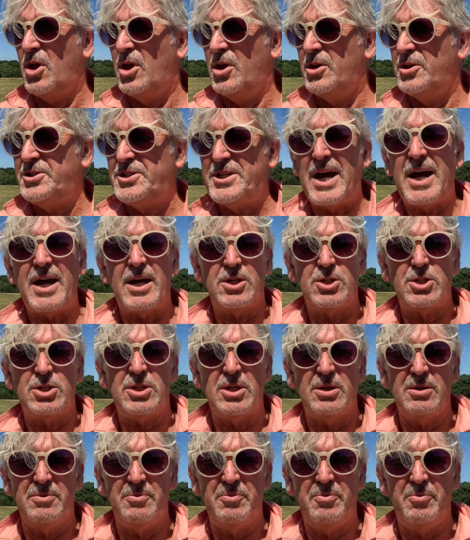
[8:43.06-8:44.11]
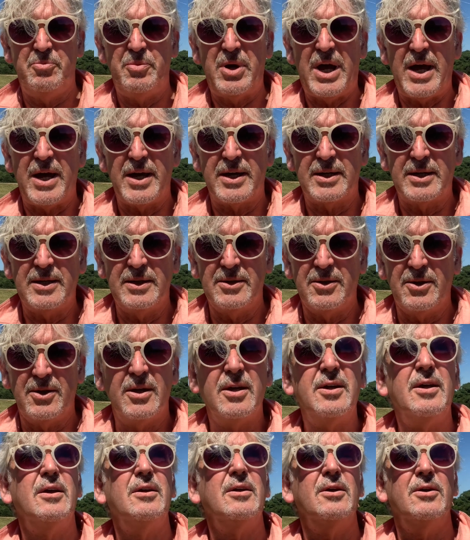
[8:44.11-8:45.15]
dash back
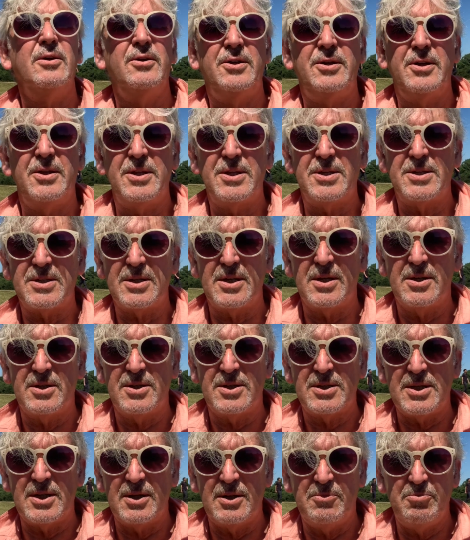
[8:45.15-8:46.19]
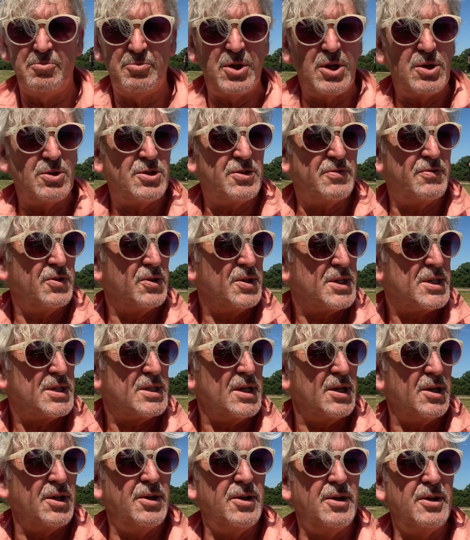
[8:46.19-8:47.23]
under this beautiful
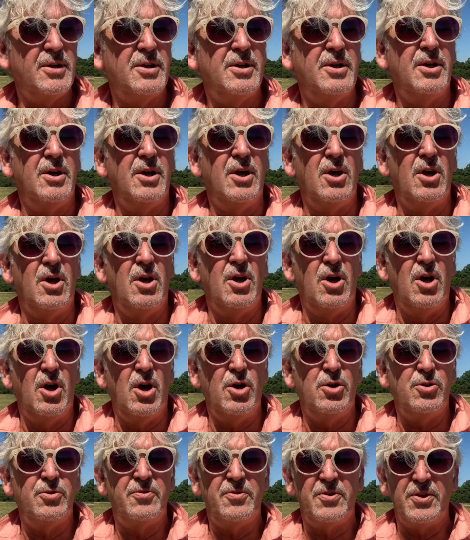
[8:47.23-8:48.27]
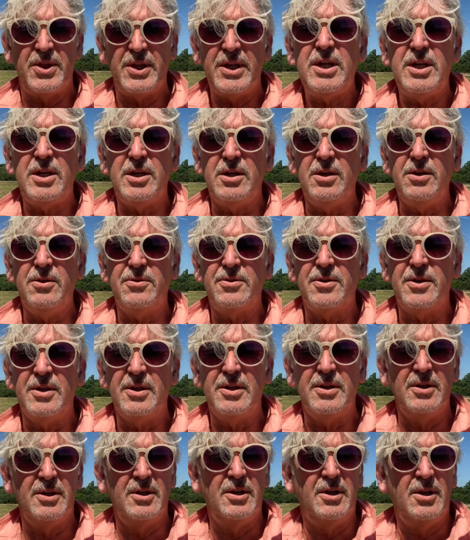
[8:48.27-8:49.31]
sun over the heath
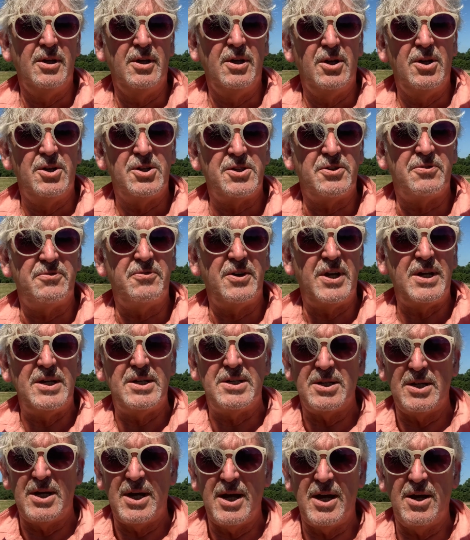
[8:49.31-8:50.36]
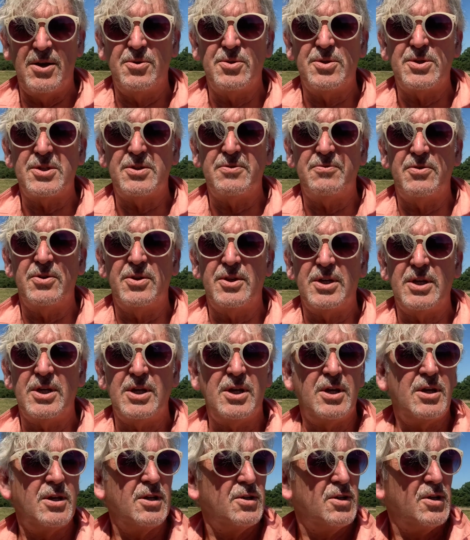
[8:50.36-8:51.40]
to Fenton House for
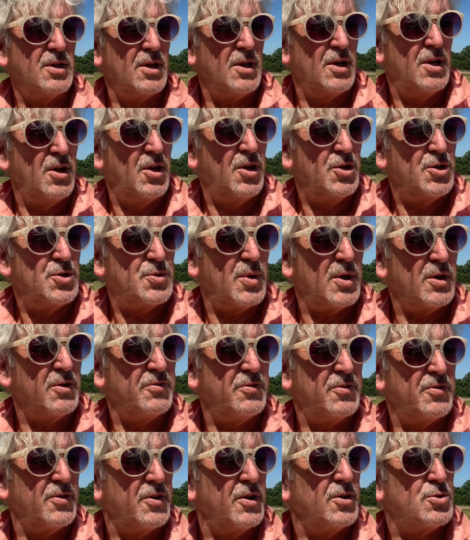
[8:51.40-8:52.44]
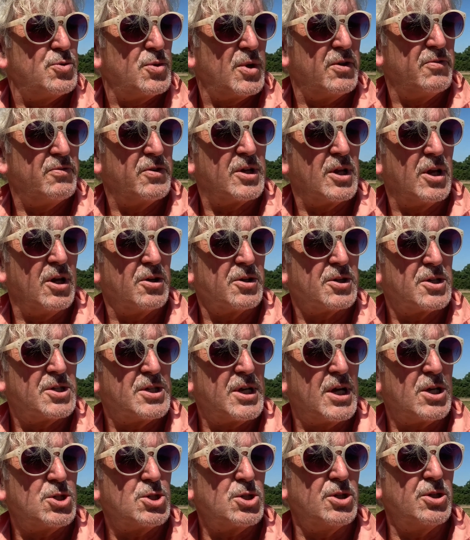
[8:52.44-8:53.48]
the 12 o'clock
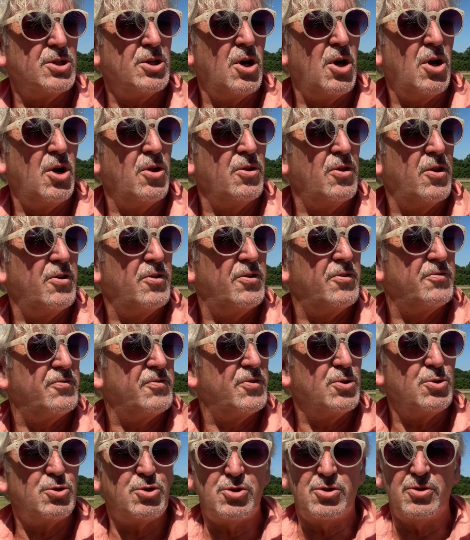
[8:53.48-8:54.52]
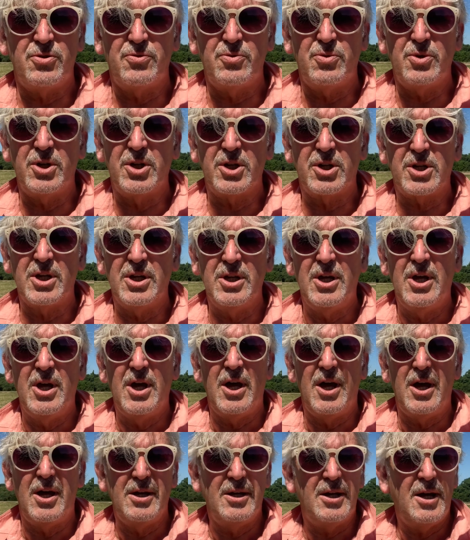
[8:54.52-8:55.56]
session on the future of work.
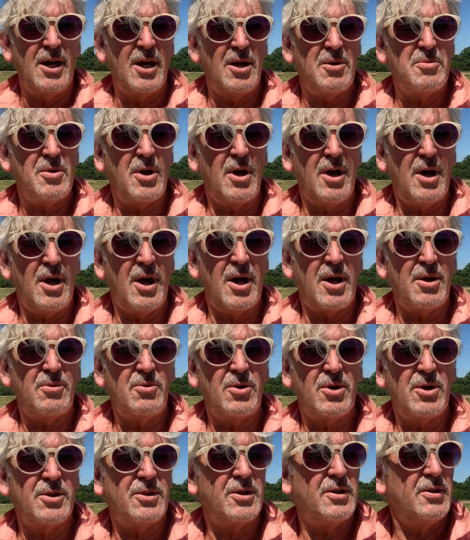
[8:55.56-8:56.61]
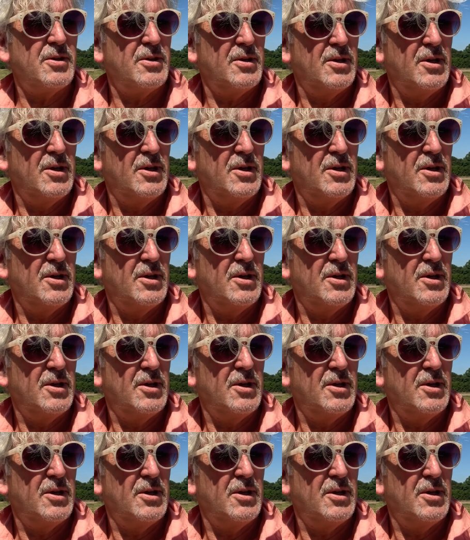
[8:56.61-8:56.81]
I rather